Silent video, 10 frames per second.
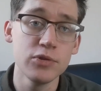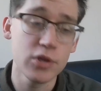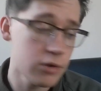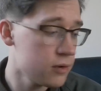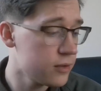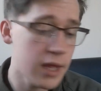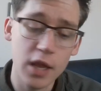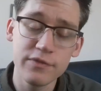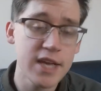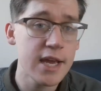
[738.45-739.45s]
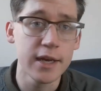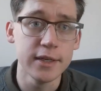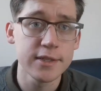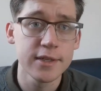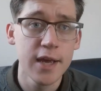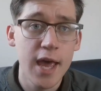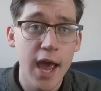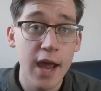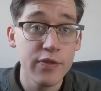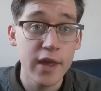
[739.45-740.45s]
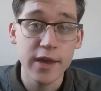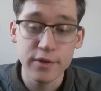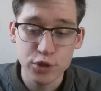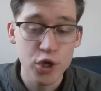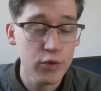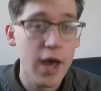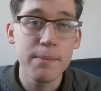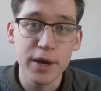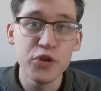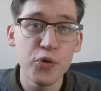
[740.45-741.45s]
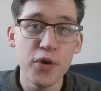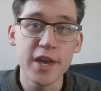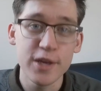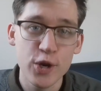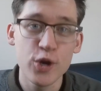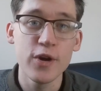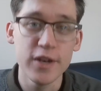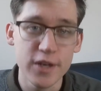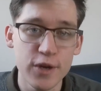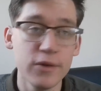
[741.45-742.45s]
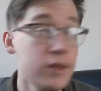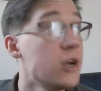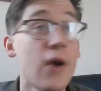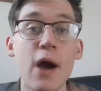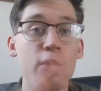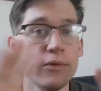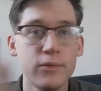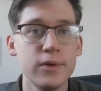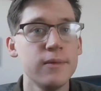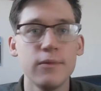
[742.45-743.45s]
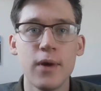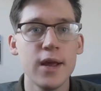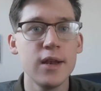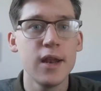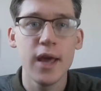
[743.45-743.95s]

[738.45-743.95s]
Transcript: So they love taking us, and they show that by doing it year in year out, right?